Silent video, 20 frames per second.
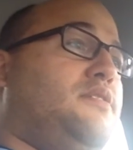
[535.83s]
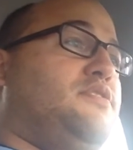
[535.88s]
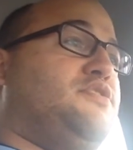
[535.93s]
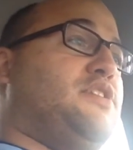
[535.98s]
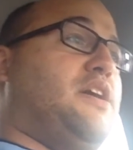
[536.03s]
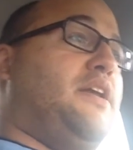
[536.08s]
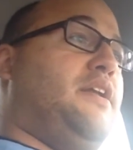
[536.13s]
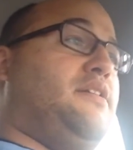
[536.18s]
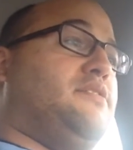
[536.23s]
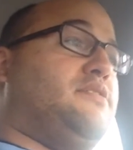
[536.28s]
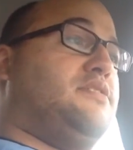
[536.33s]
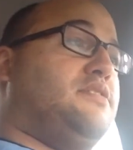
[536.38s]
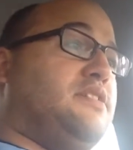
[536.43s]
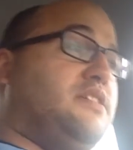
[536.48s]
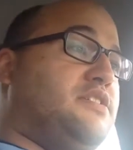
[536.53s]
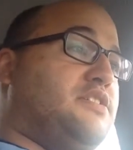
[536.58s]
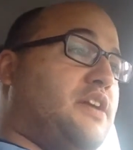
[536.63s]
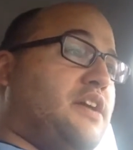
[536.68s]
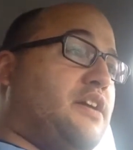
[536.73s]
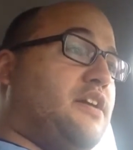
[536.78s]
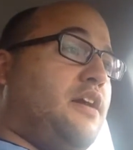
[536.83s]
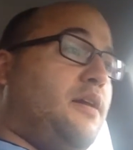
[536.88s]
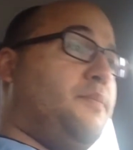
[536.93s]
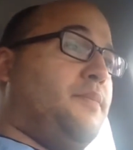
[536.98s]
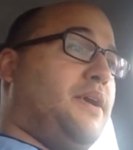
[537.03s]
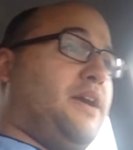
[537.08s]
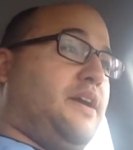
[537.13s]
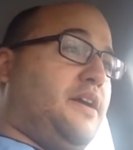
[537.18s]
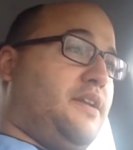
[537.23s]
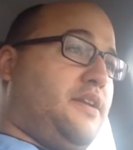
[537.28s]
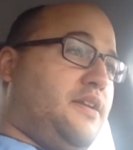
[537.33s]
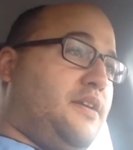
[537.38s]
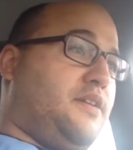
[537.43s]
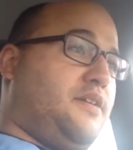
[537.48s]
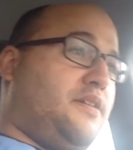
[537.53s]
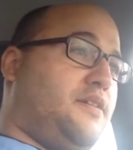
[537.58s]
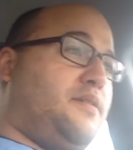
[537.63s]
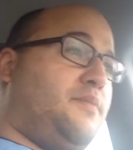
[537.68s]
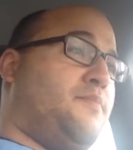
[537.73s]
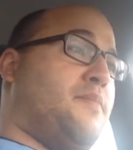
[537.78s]
Shout out DJ Cutman.
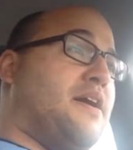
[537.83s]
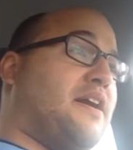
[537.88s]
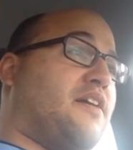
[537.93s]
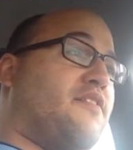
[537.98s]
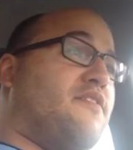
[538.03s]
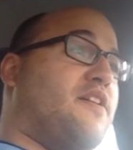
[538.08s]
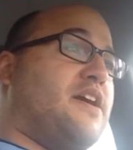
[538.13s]
Mega